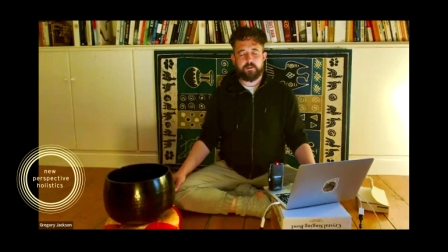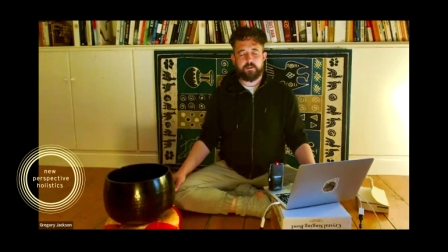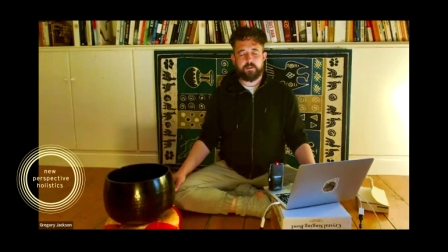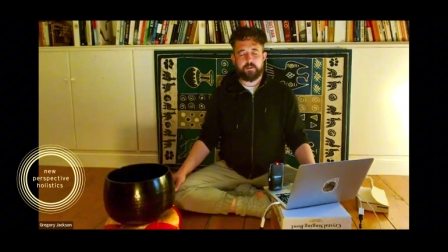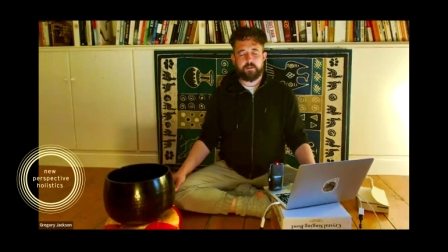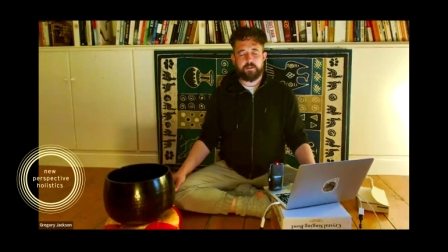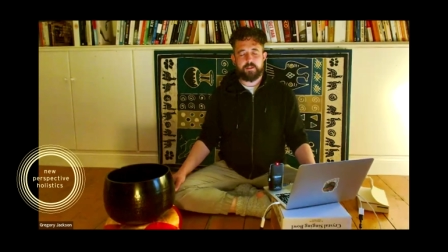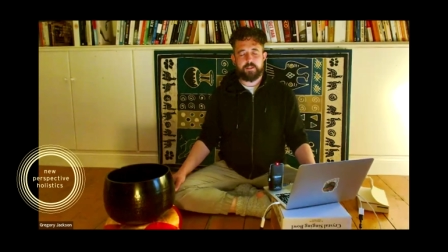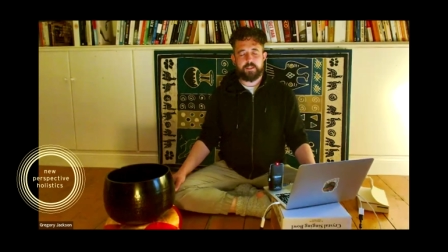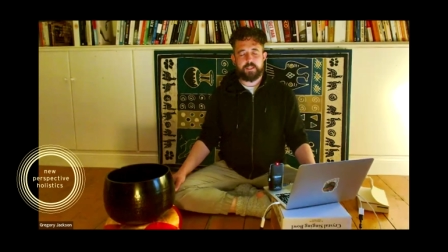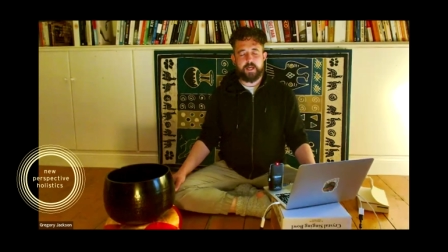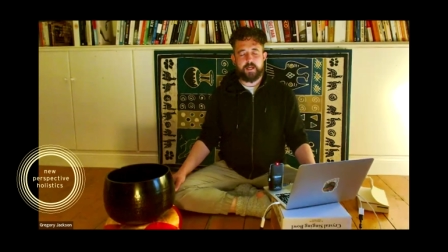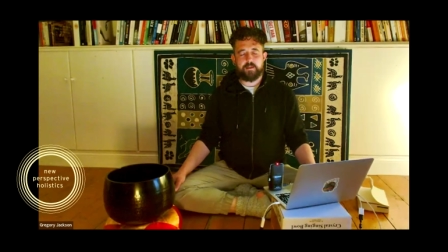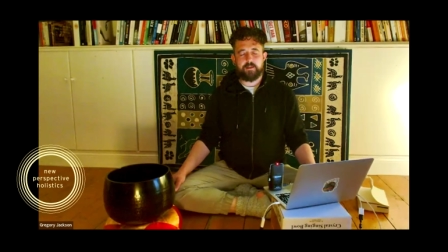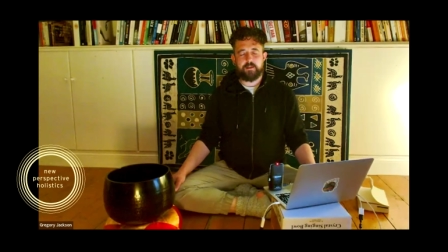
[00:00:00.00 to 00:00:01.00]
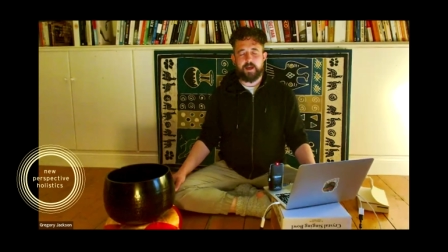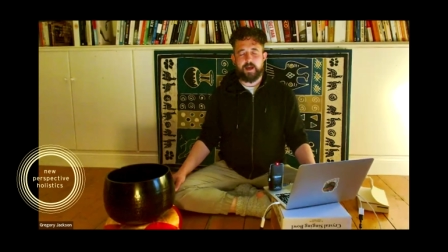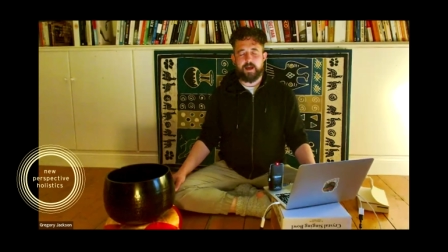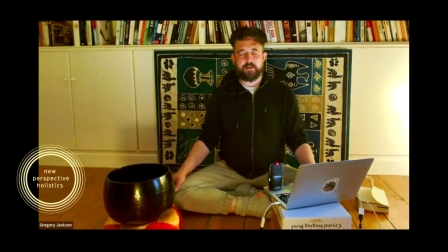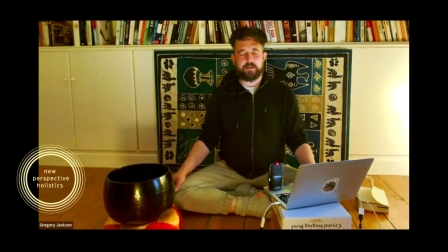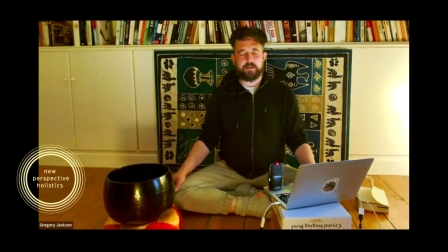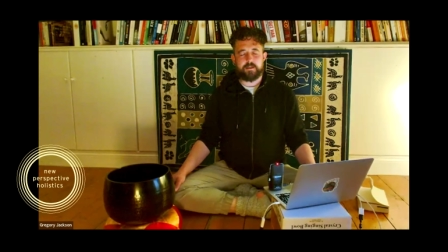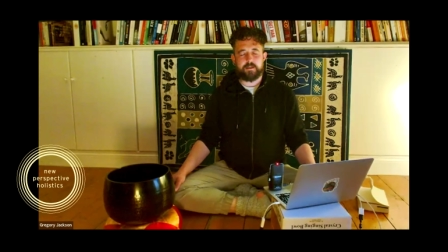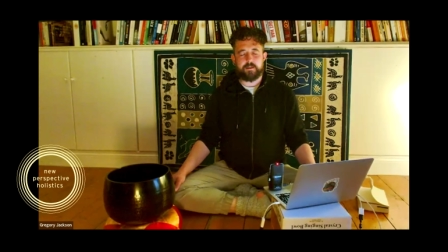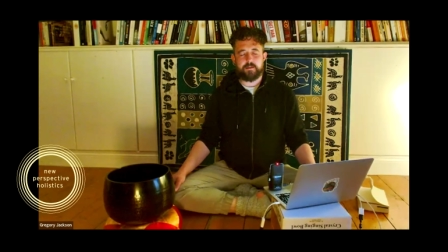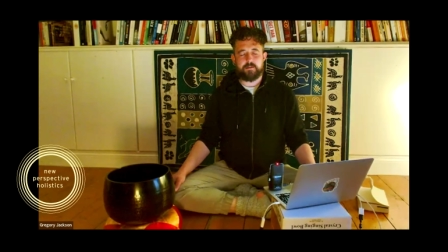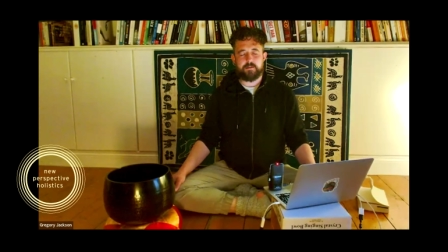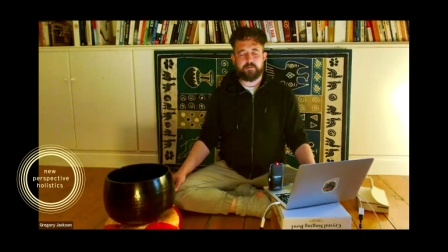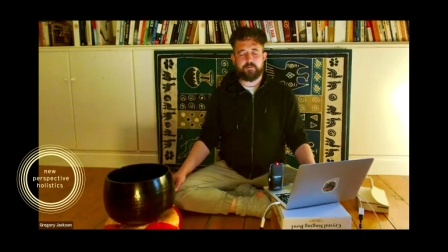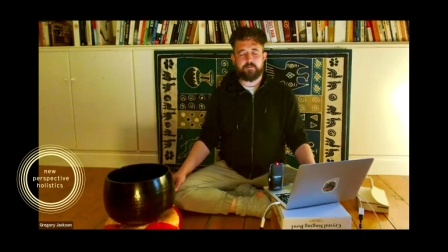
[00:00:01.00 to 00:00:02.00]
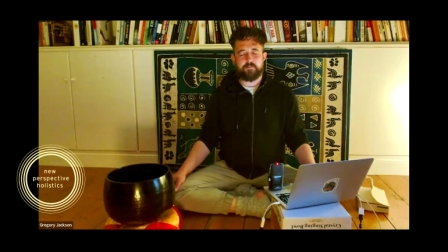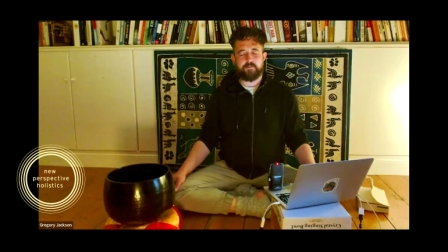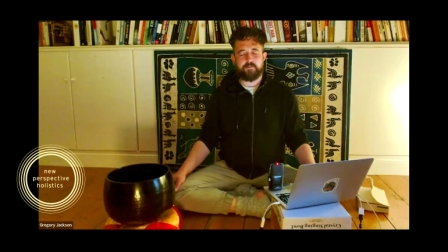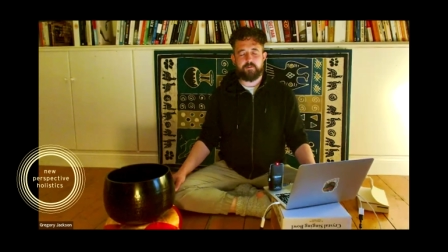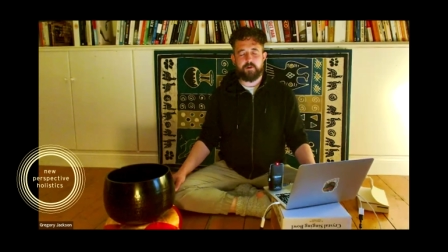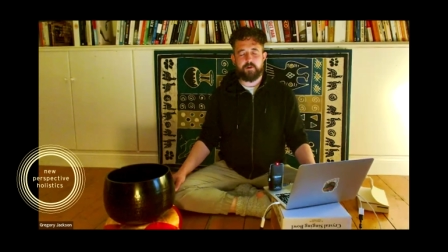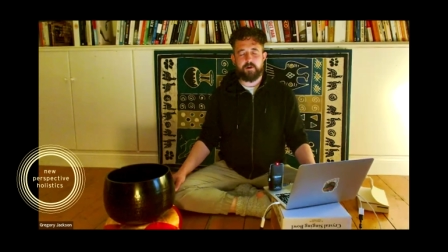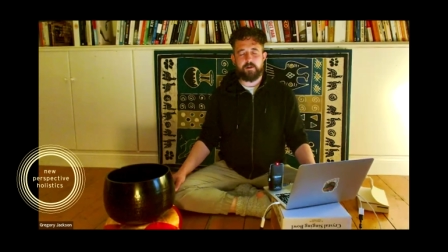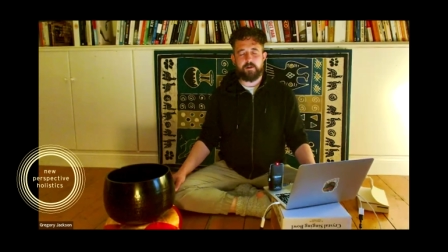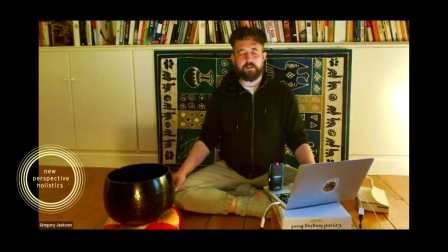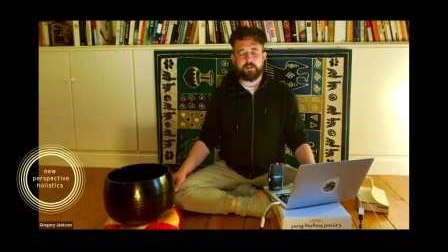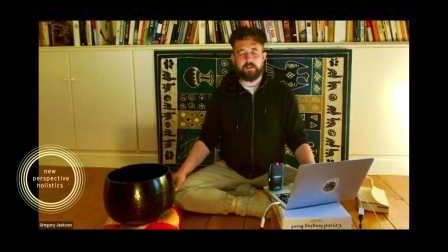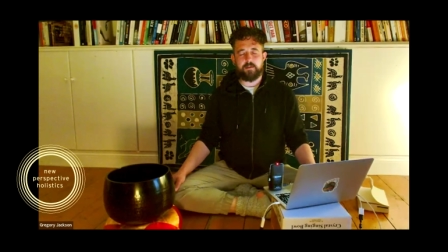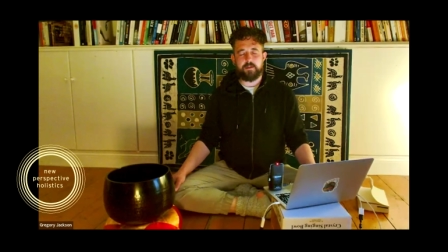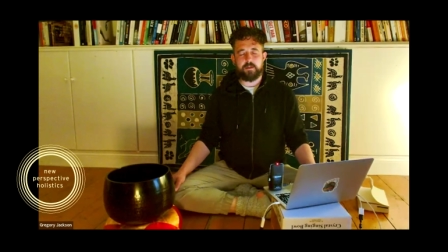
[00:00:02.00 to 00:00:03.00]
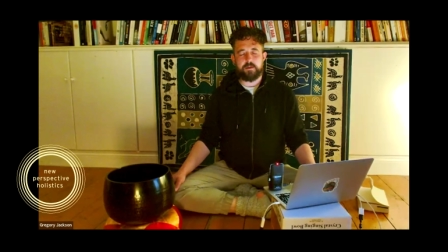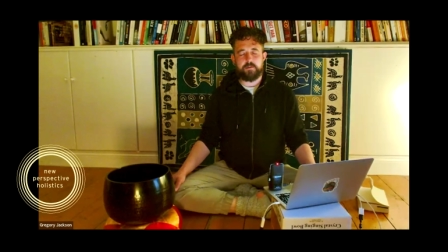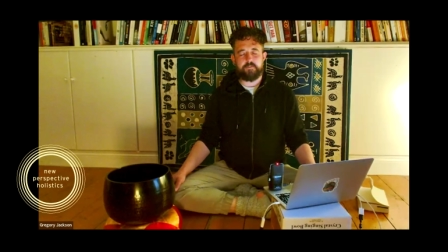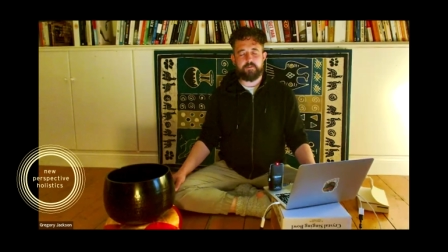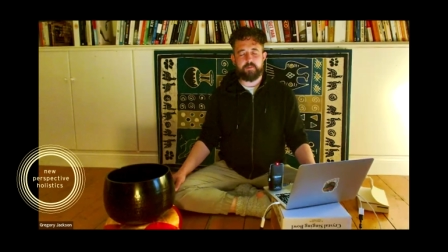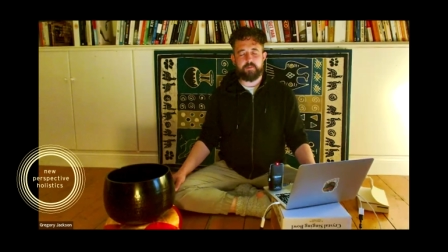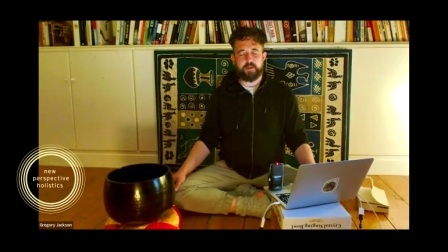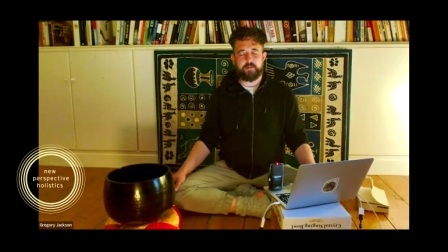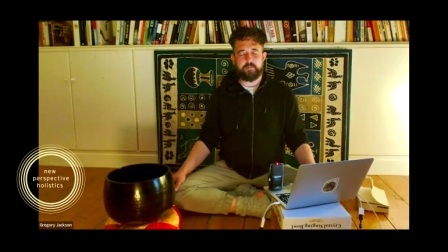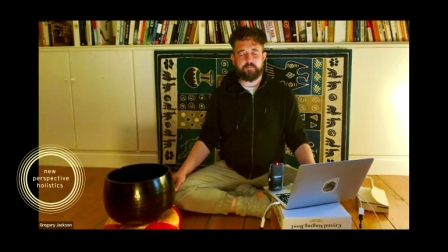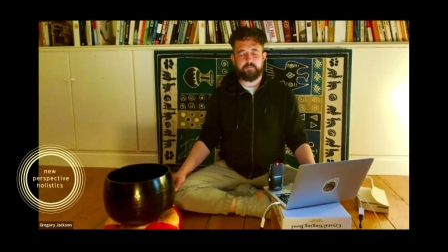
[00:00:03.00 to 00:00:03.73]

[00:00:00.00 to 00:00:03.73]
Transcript: and just saying thanks for all that you do for me.